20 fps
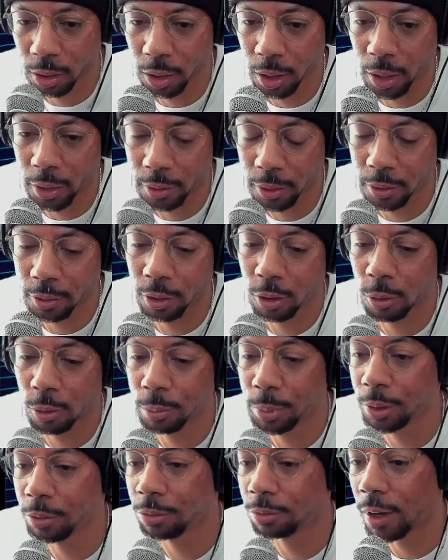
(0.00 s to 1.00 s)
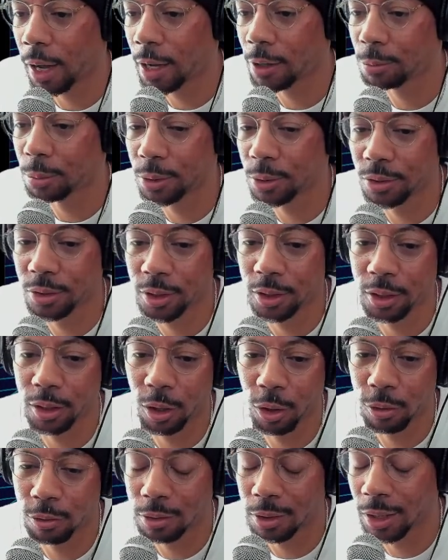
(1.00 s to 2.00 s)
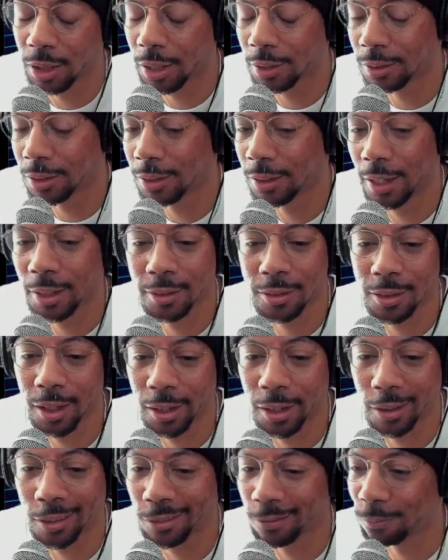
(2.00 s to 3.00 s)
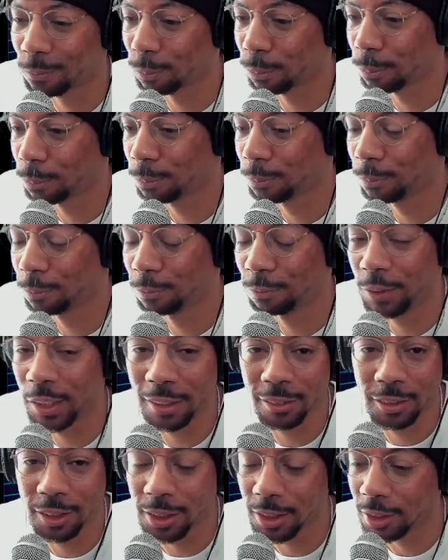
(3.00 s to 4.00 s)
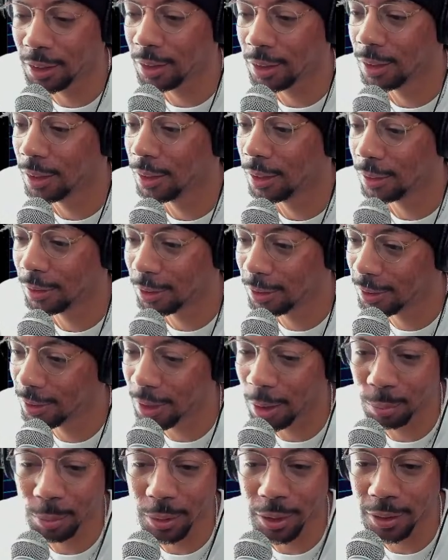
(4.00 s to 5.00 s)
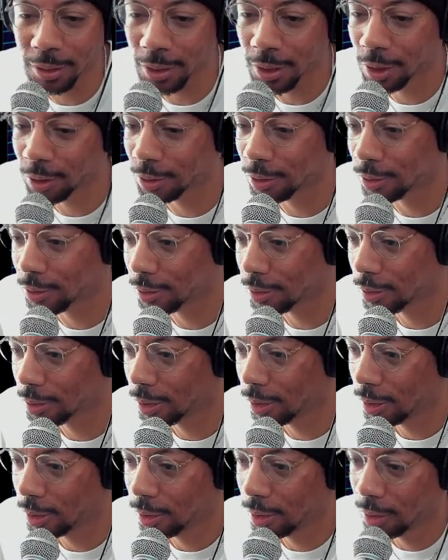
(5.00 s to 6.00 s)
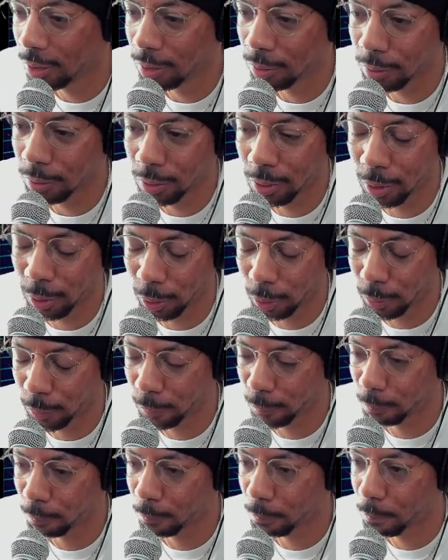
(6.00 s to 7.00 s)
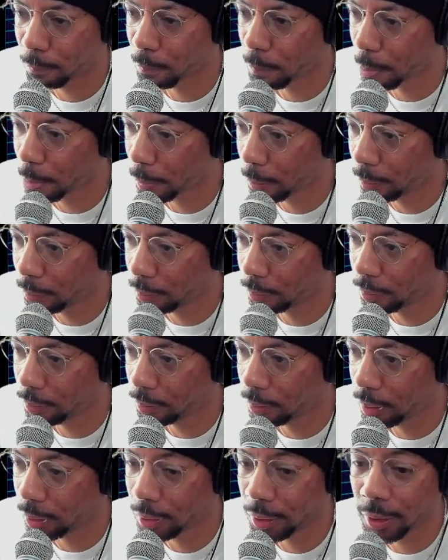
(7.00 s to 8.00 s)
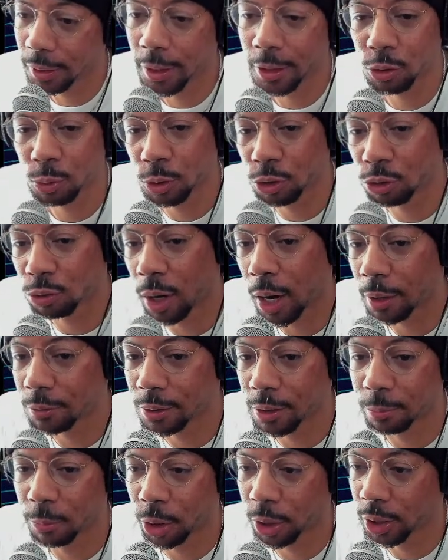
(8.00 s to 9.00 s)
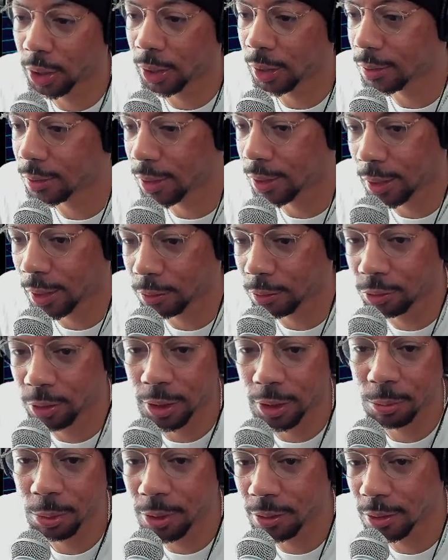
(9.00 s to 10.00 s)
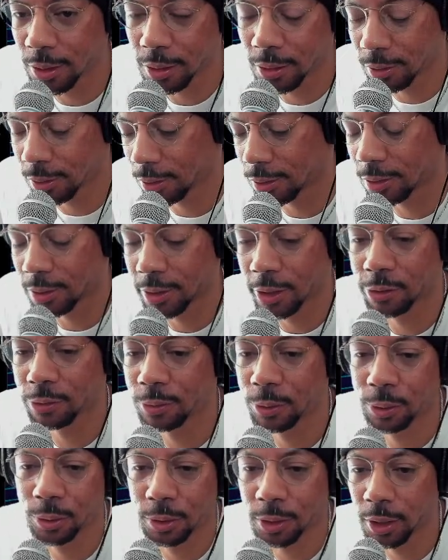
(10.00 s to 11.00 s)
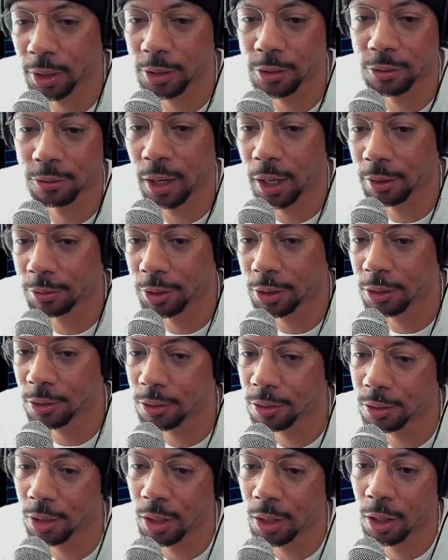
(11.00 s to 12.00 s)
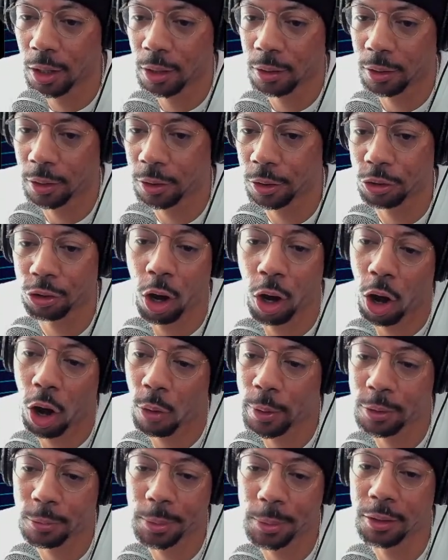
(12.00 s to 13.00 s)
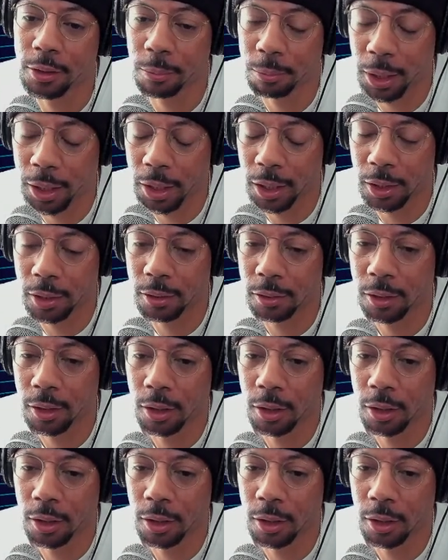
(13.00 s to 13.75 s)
And then there'll be 5% over like the next like 50 something years. And again, that's what drives the market, is that if DBZen is successful in the next 5 years, then there should always be demand